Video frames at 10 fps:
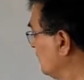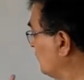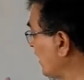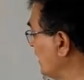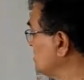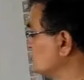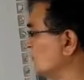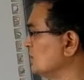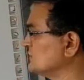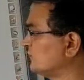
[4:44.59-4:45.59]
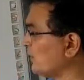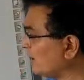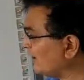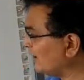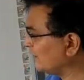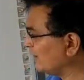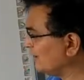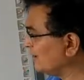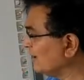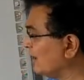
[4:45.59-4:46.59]
Franz was
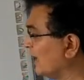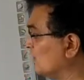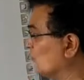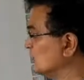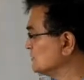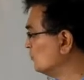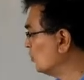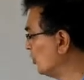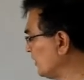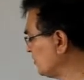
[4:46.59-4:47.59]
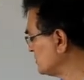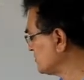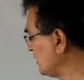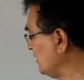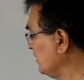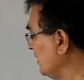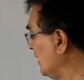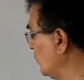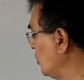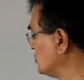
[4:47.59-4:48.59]
fun-loving and was more interested
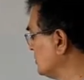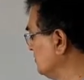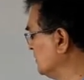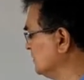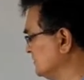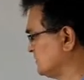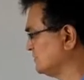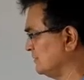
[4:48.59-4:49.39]
in watching birds.